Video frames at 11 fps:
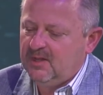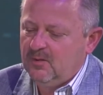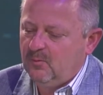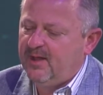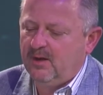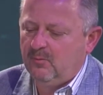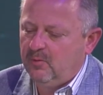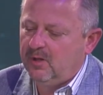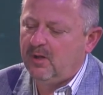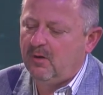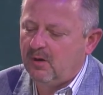We had a
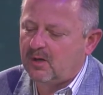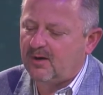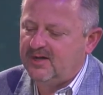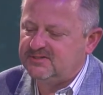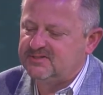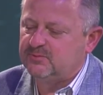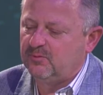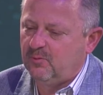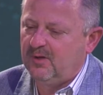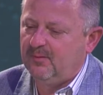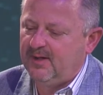really hard crisis with
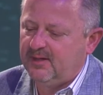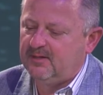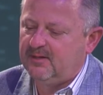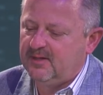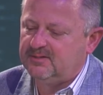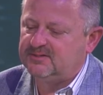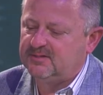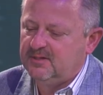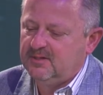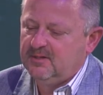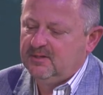one of my kids
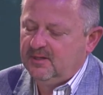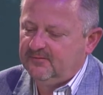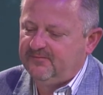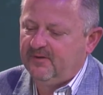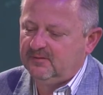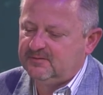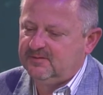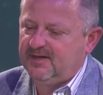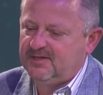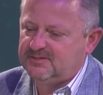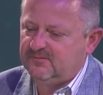in the fall of
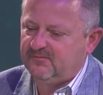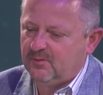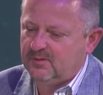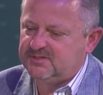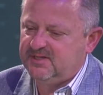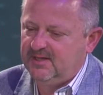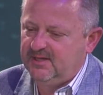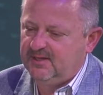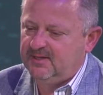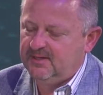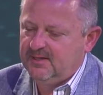2014,
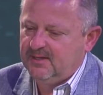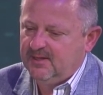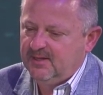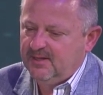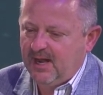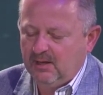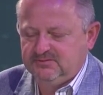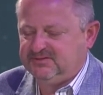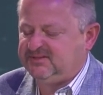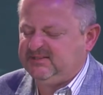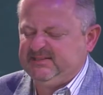and I was
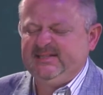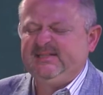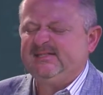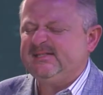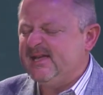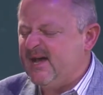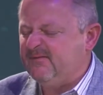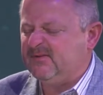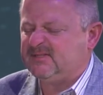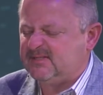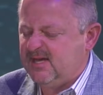just
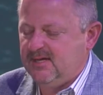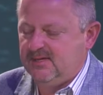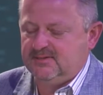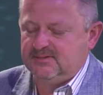devastated,